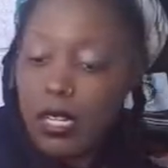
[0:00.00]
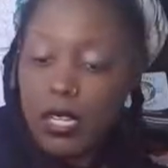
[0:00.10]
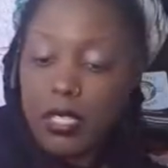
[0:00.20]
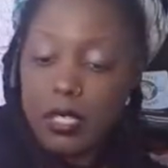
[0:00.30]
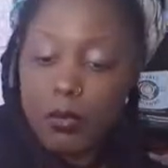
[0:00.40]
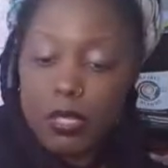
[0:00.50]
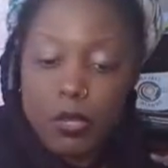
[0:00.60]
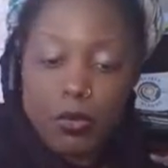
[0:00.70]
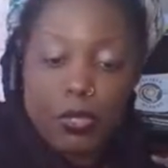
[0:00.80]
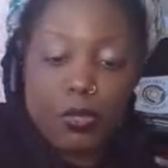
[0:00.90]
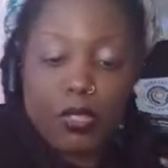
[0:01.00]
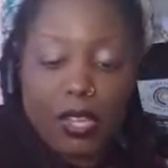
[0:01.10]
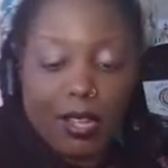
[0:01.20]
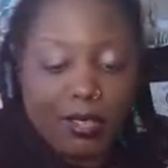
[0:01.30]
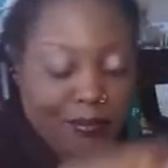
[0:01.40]
Let's see what's going on,
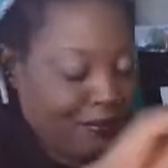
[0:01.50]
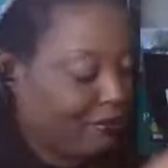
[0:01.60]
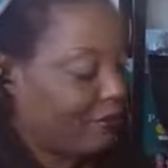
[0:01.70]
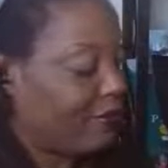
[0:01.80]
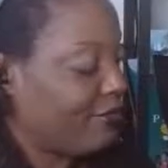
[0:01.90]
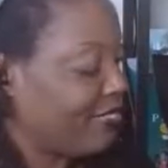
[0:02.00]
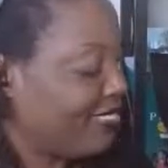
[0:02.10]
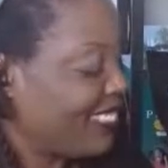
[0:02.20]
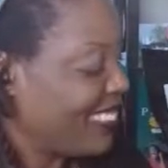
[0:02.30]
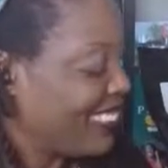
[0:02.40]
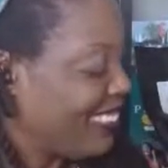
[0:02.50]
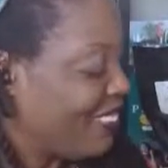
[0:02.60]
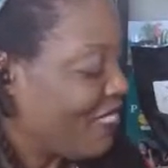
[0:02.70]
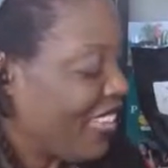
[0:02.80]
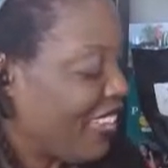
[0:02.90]
y'all.
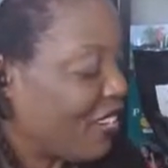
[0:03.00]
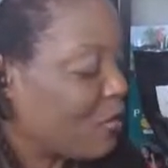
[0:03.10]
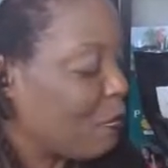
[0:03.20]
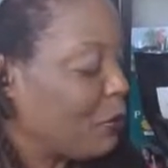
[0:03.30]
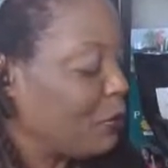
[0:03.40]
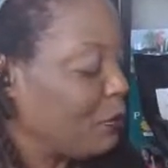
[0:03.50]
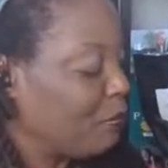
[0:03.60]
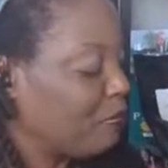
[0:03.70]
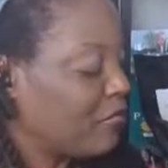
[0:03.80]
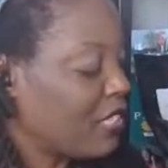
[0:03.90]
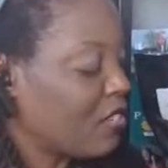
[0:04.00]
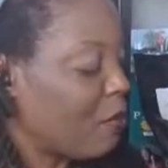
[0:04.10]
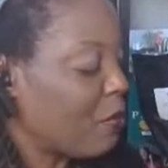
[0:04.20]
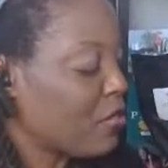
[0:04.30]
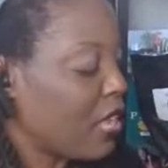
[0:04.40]
I got a spoon. It's
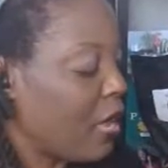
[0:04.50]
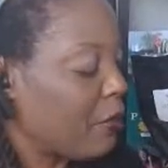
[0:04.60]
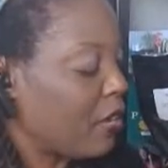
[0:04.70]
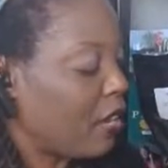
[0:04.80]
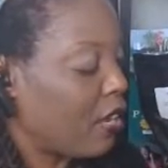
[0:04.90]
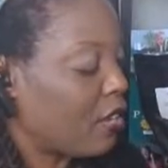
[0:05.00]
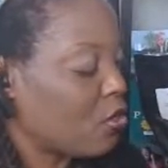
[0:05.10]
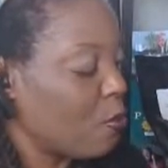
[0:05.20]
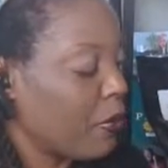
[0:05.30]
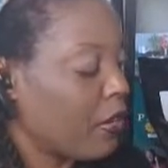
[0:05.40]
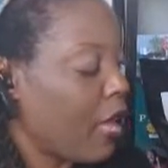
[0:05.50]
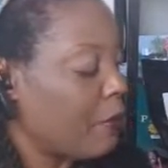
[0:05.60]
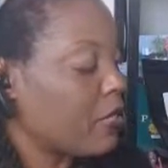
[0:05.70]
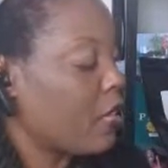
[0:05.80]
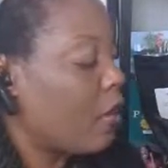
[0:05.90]
almost time to super
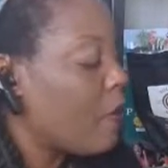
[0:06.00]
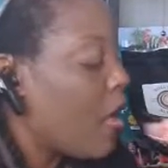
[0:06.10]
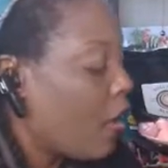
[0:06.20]
clap this up.